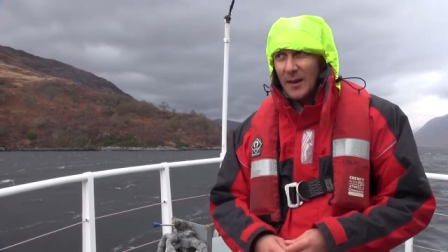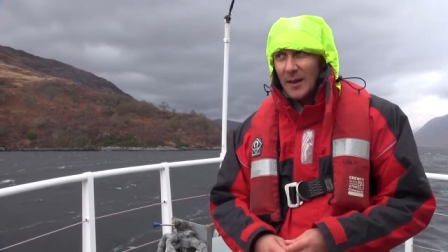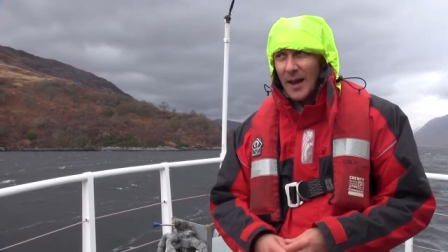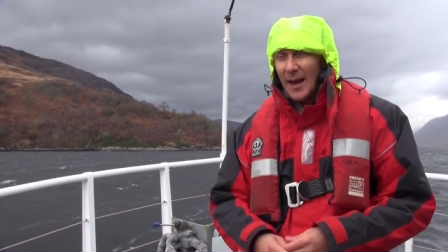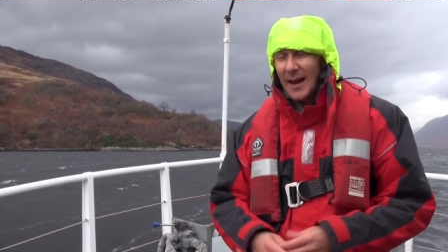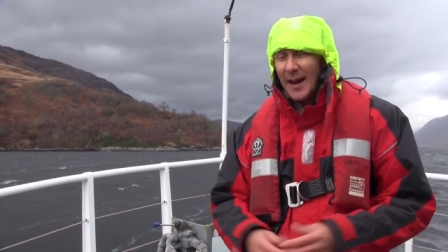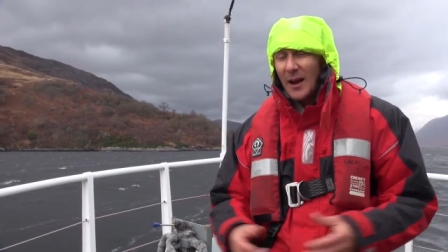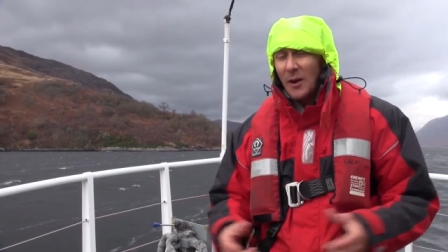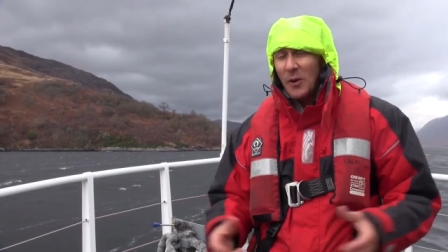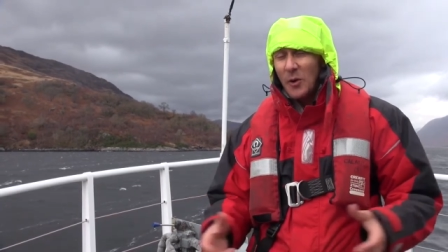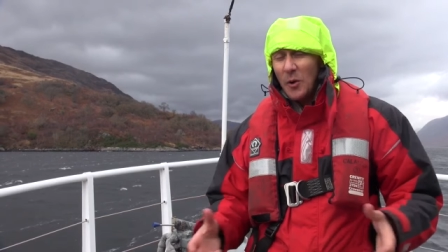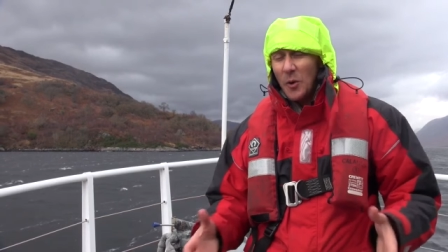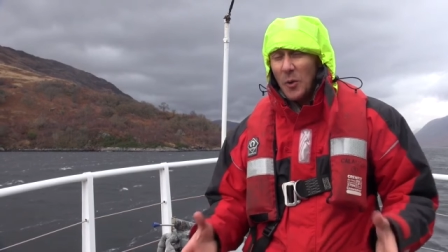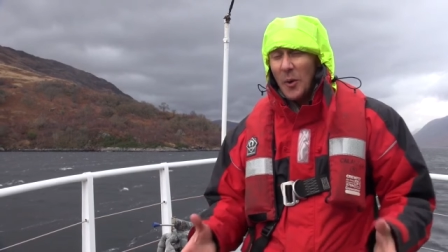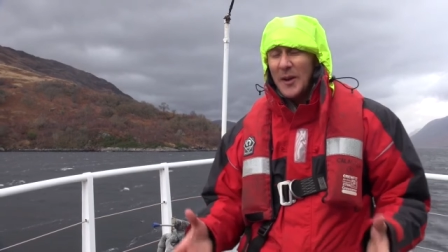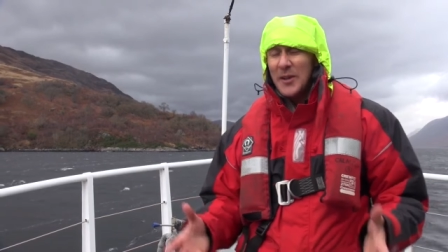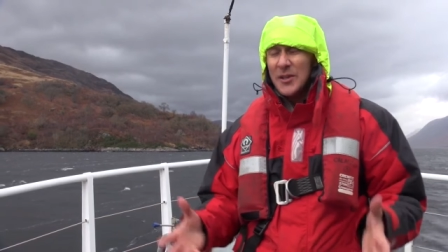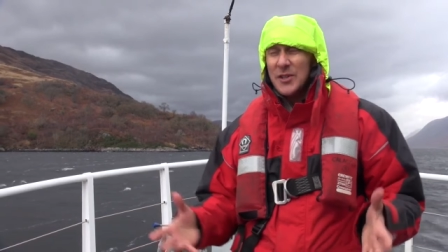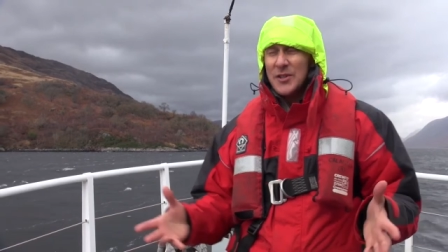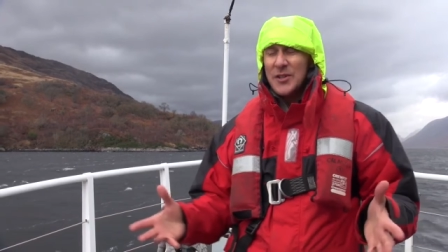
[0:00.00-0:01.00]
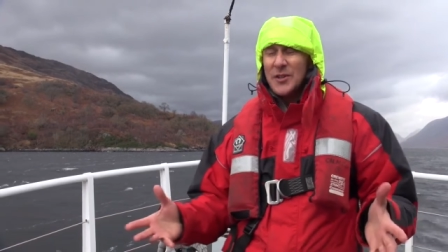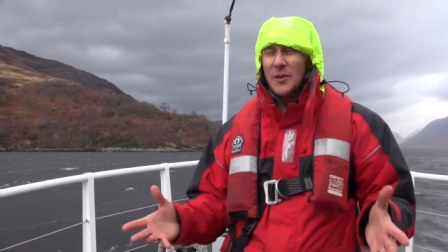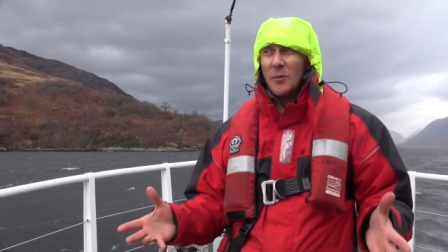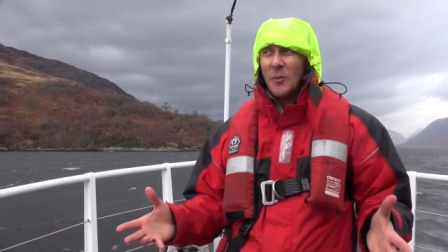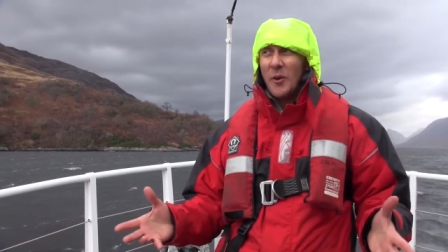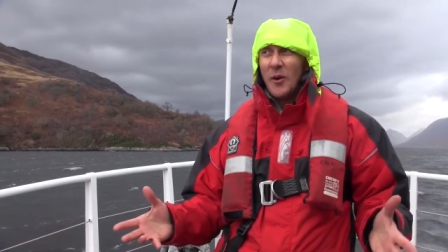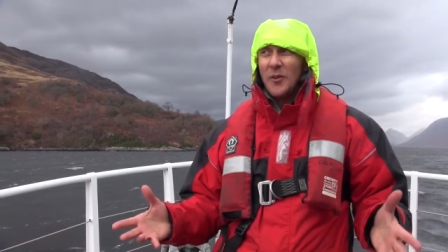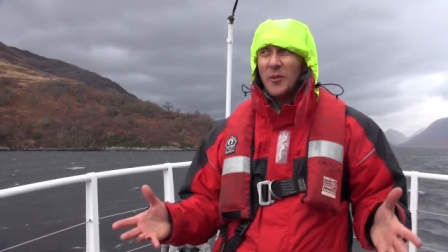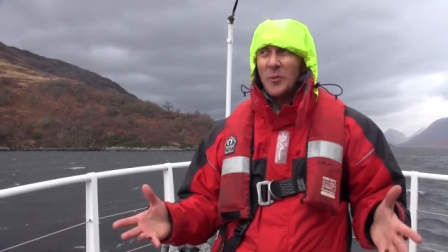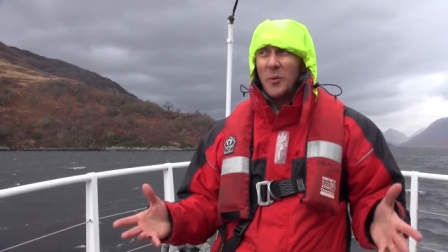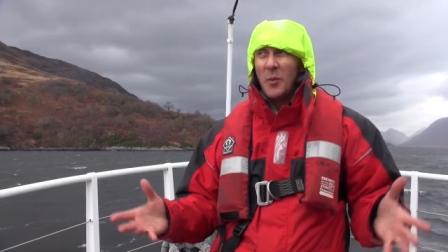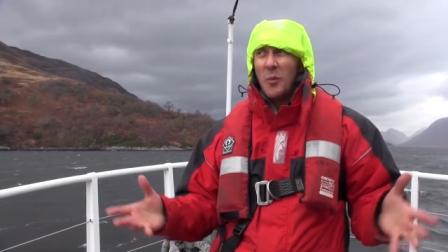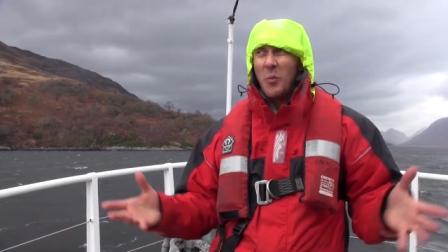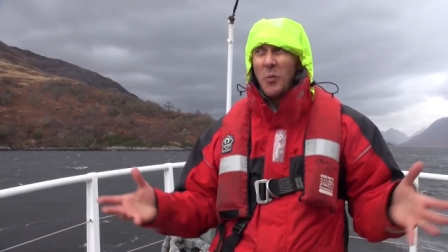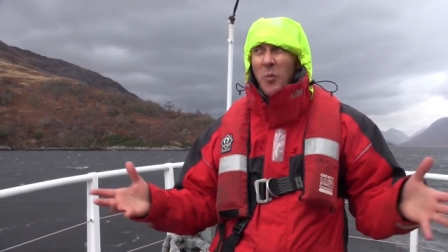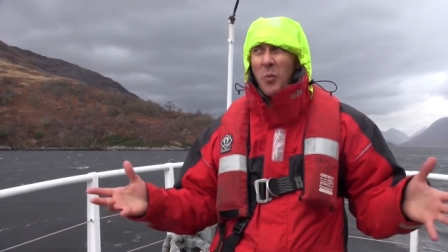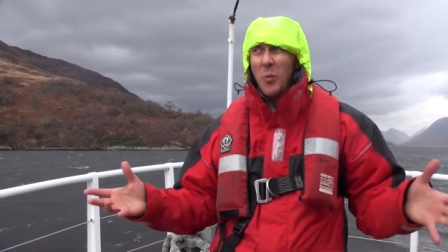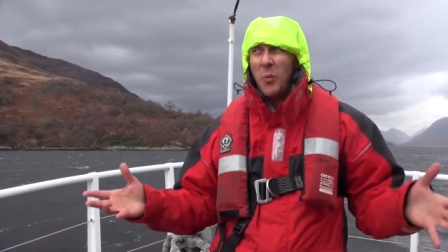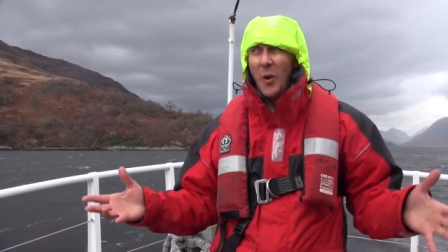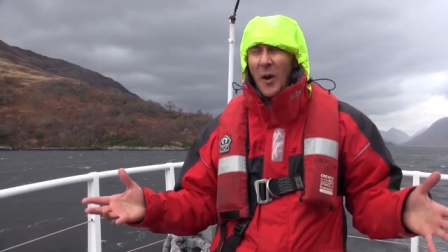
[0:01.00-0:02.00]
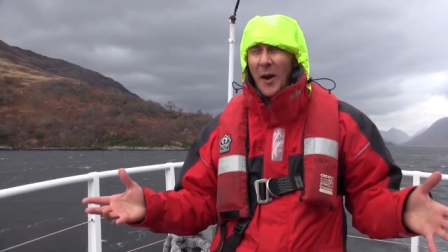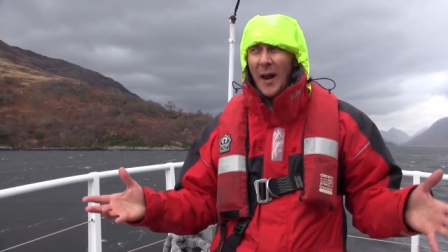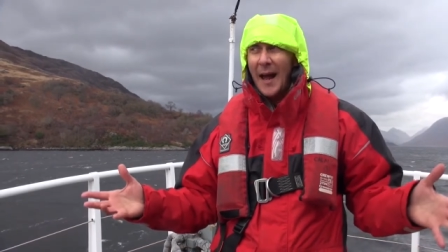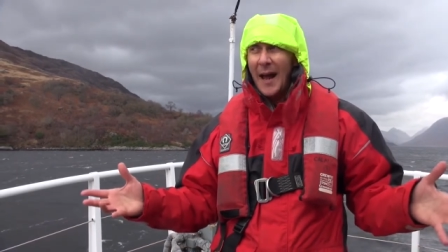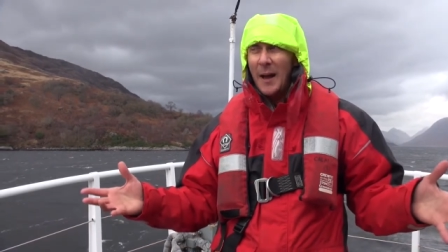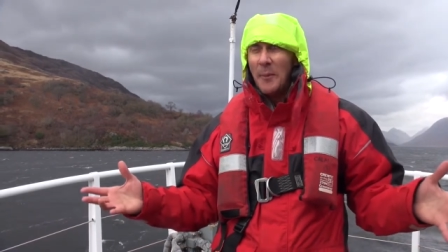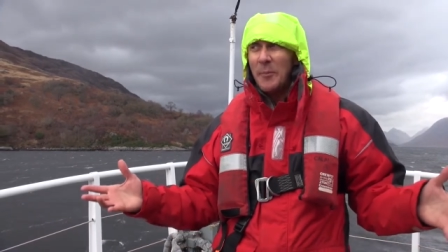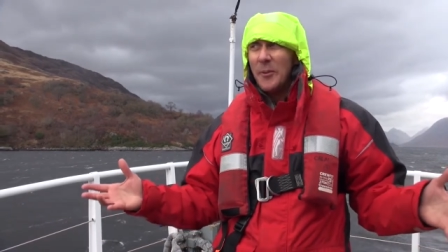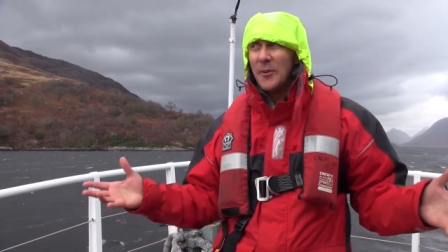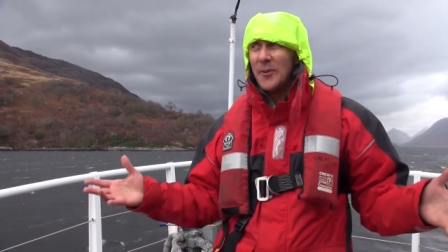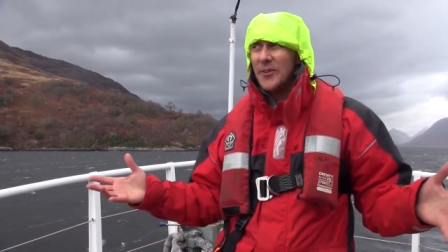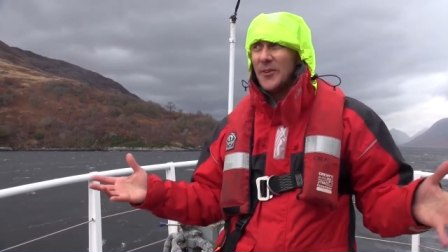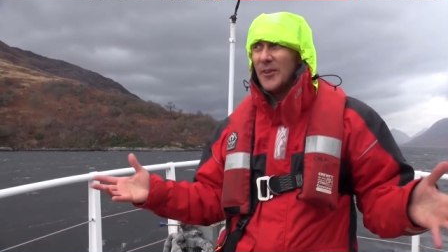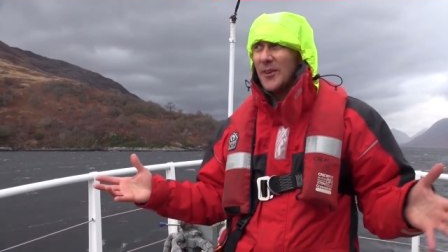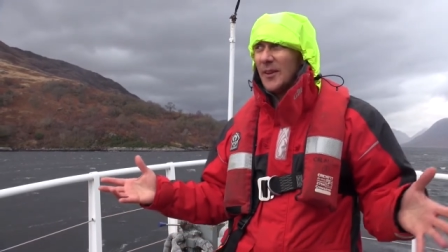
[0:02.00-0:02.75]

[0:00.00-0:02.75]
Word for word: And our question was well, what happens